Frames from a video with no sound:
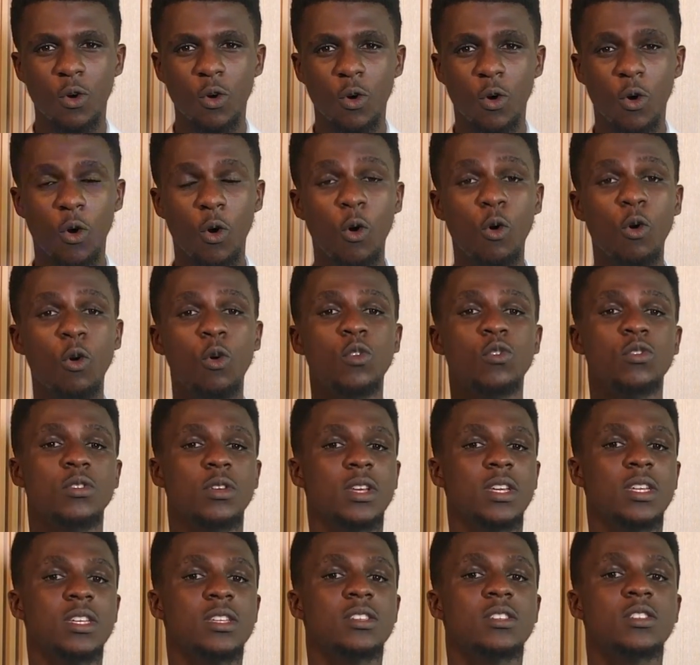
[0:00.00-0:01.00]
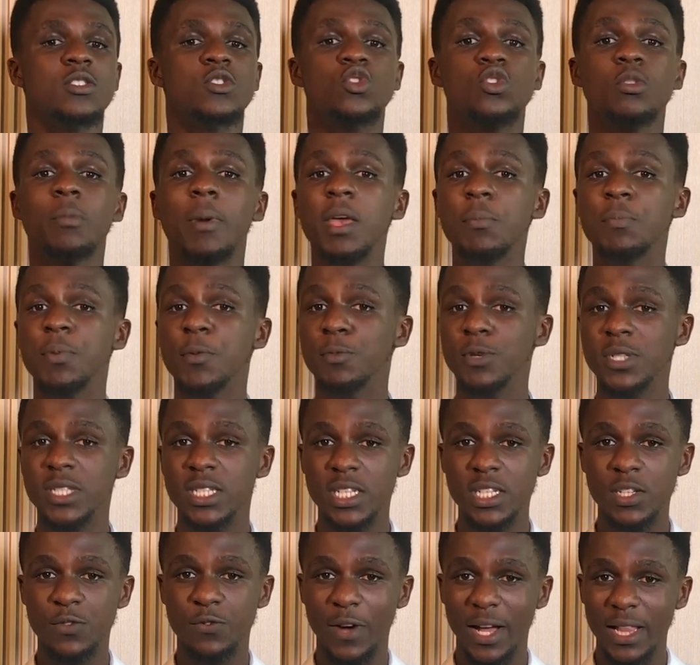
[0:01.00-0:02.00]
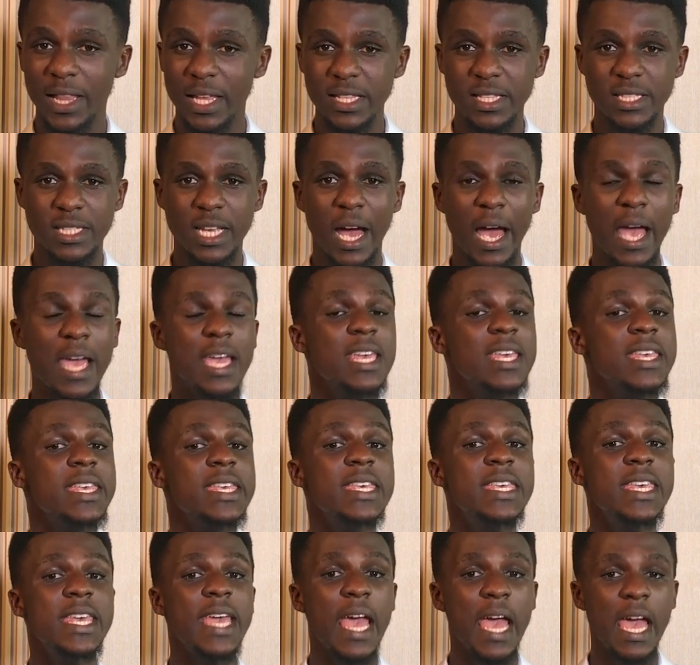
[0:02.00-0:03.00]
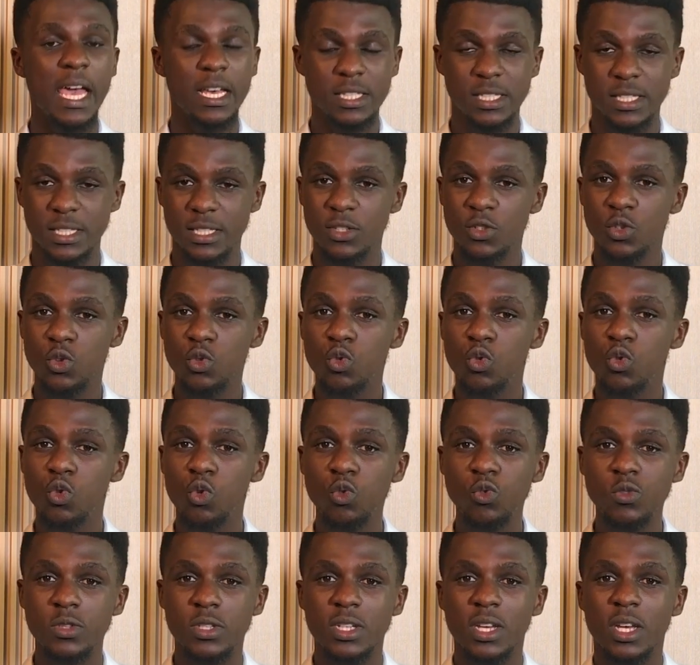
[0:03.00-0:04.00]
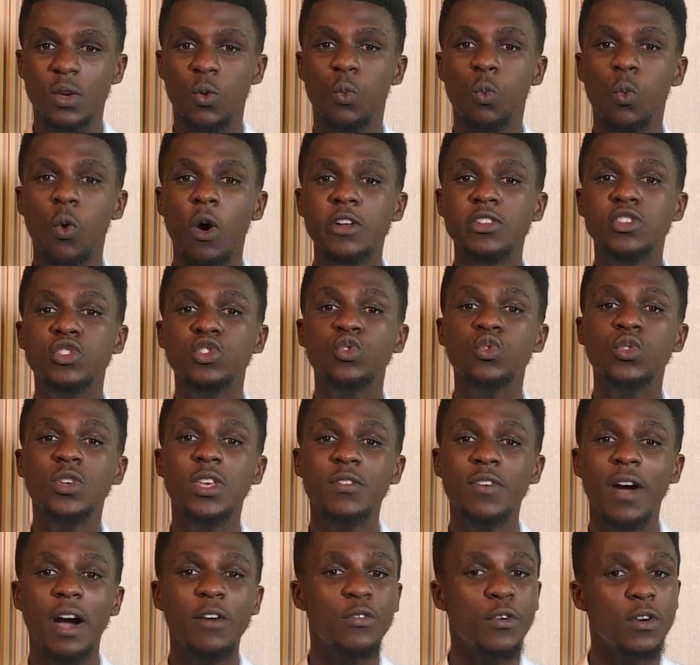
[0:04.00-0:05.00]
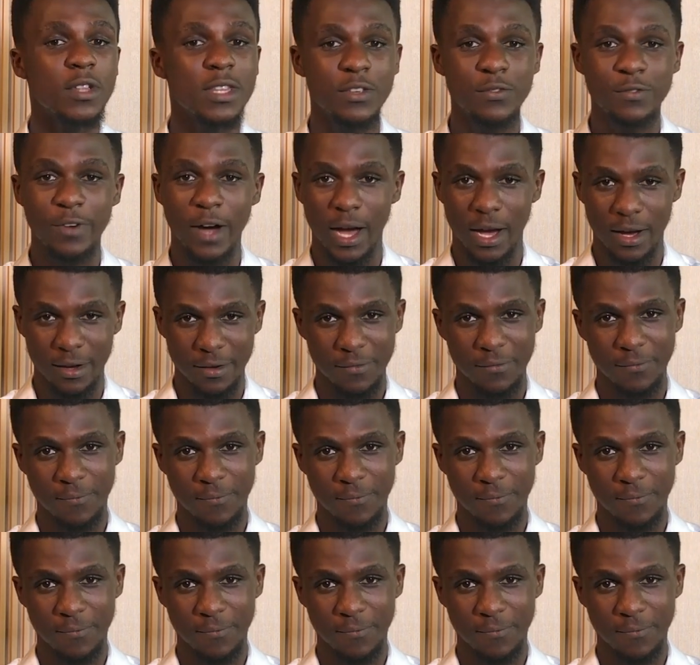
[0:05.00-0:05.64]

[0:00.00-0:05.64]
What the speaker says: Oh. So many people did Valentine. Yes, good. What do you give her for the VA?